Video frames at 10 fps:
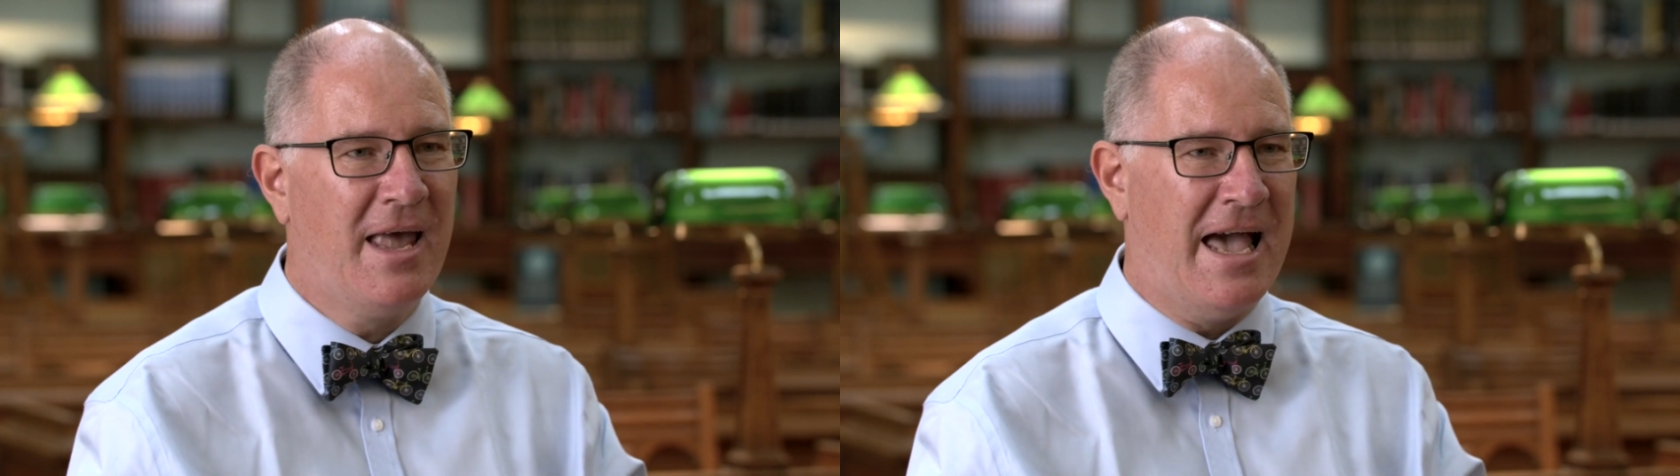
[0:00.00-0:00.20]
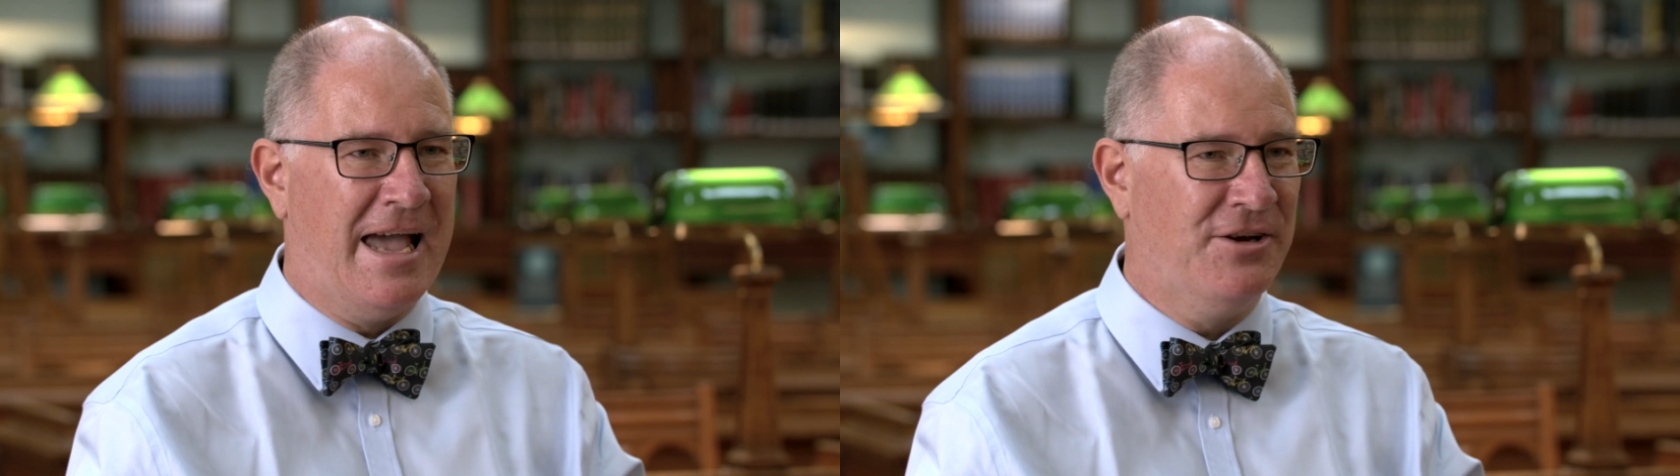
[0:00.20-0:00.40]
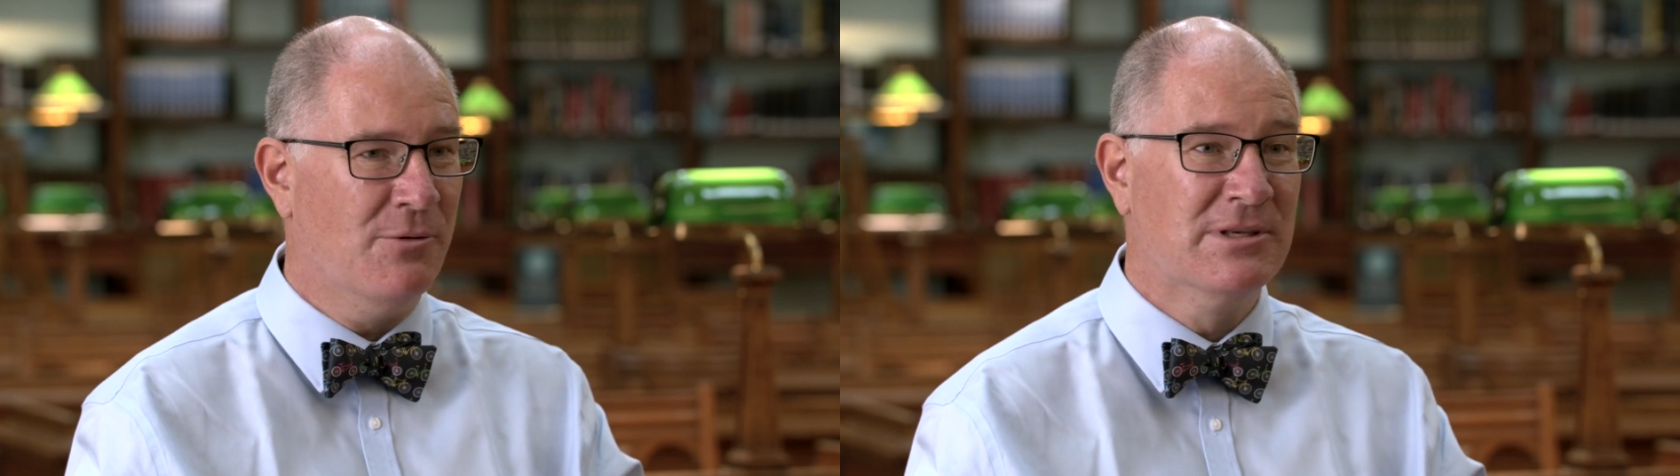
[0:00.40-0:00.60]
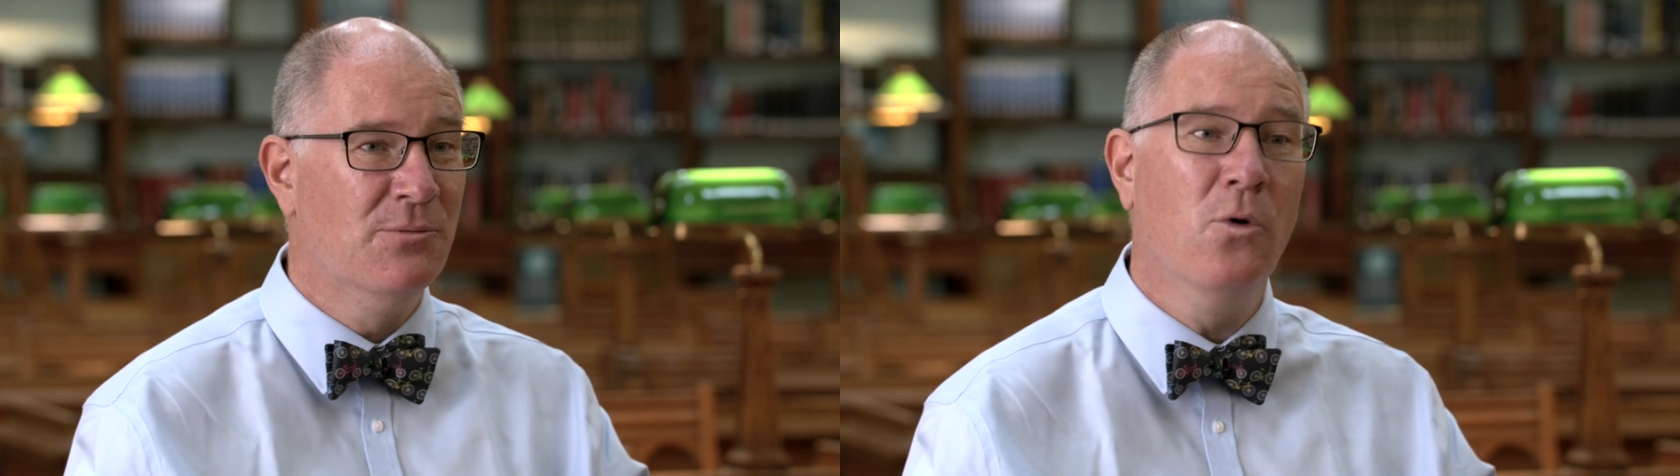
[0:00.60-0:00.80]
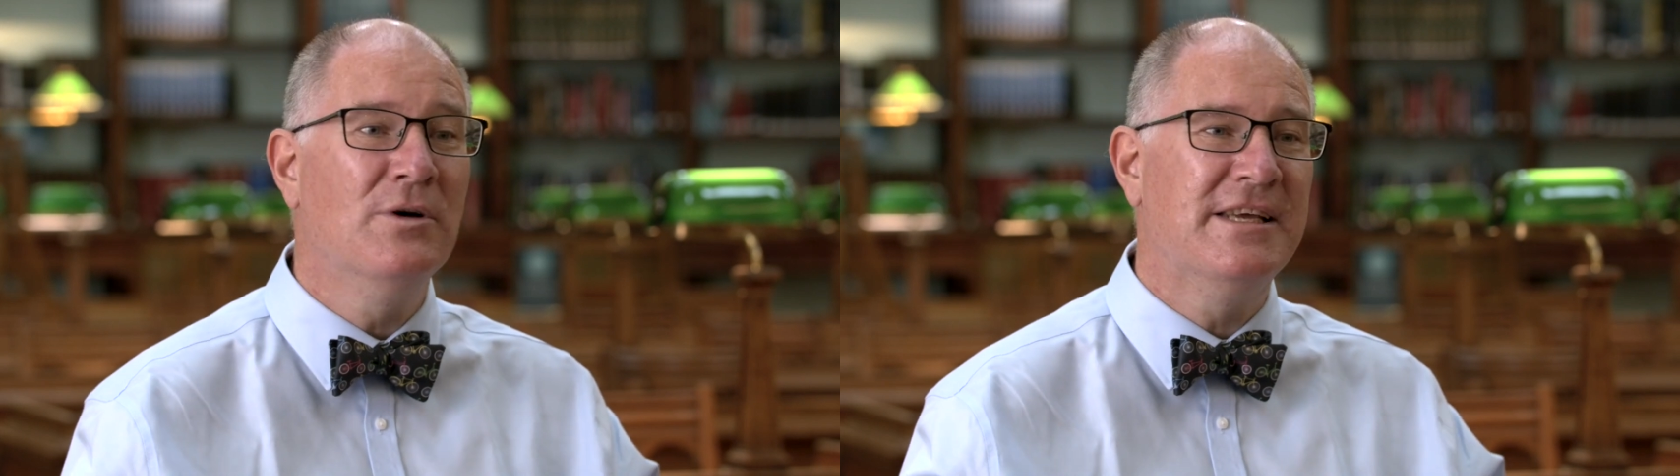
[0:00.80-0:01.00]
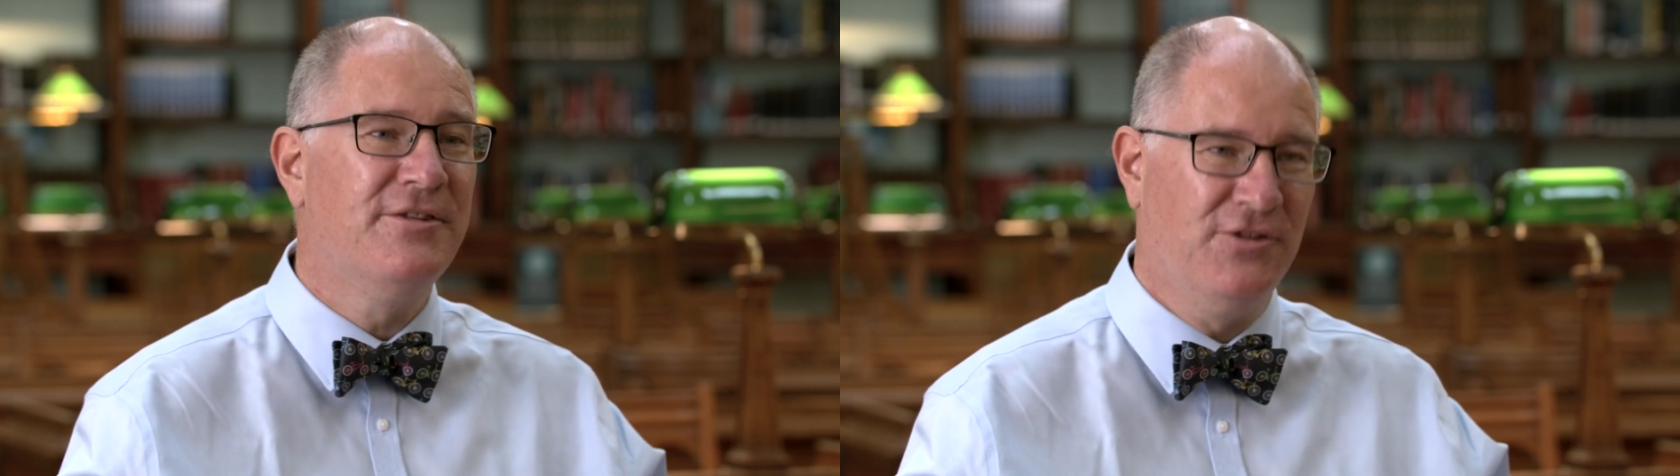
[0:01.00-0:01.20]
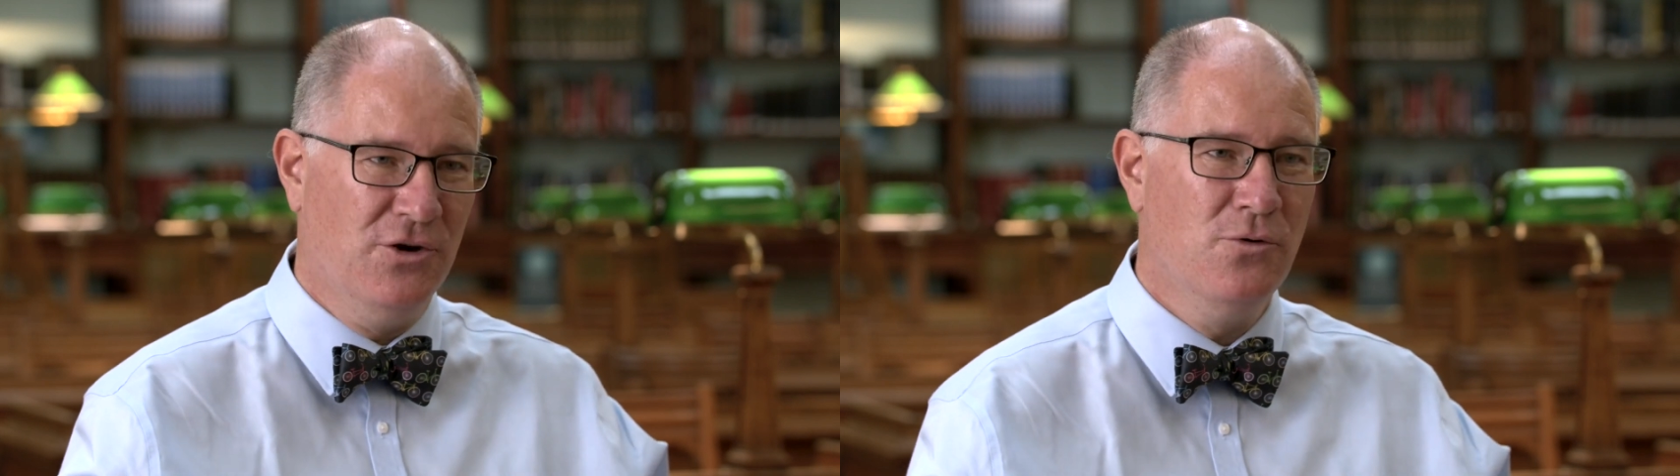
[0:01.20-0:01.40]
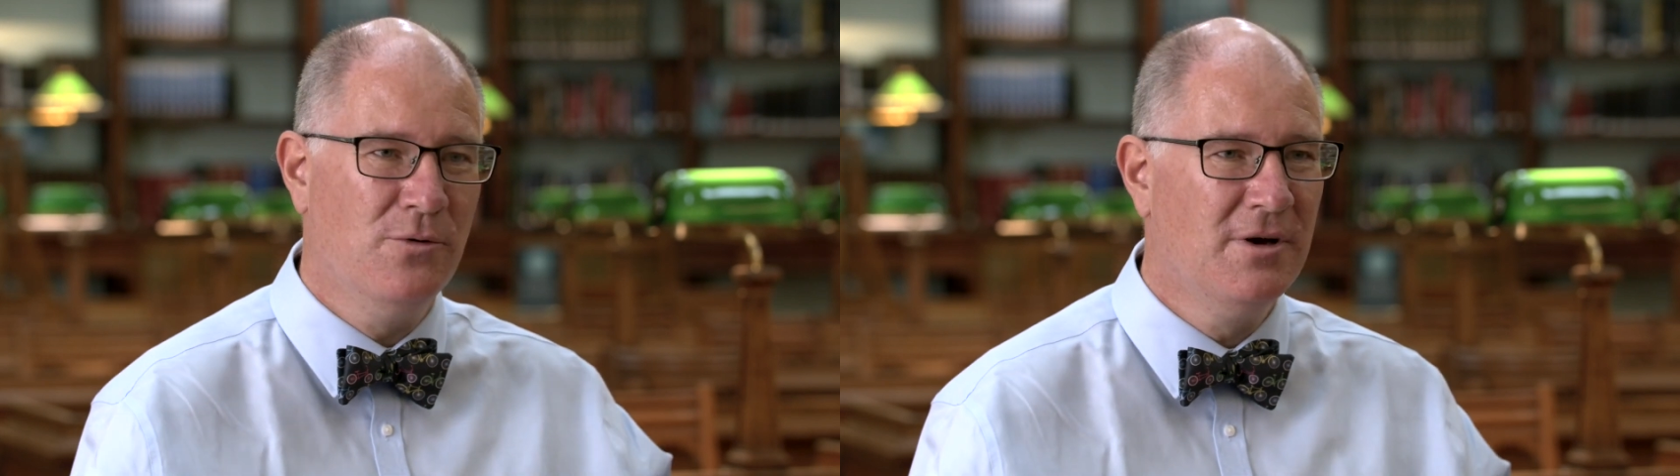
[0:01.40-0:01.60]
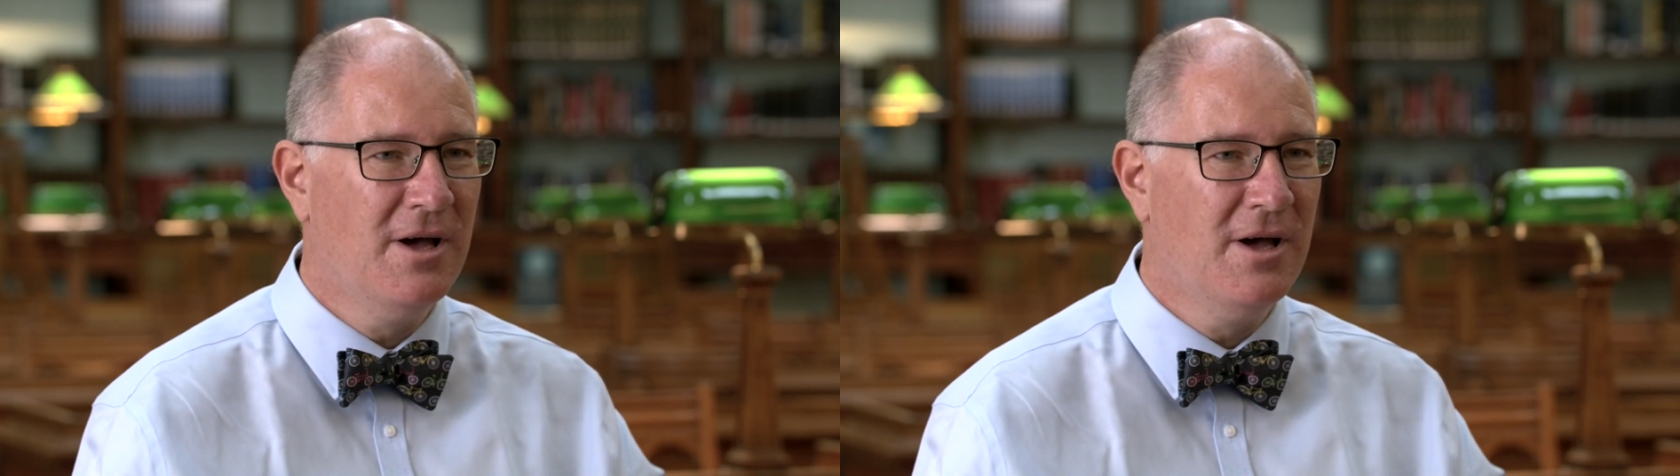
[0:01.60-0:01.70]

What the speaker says: And it was awarded to